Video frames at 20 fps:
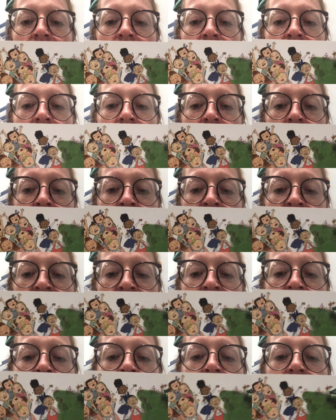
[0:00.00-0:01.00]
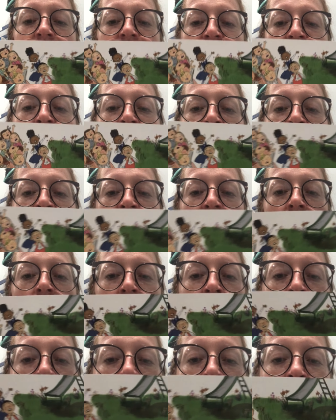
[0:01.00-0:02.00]
And then, so look, they're all
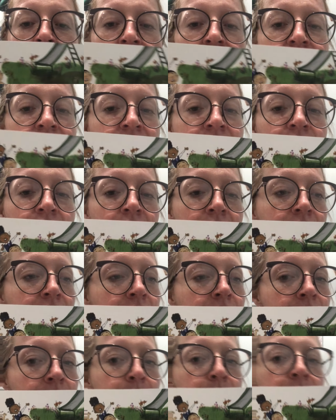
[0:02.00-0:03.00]
crying because let's look at the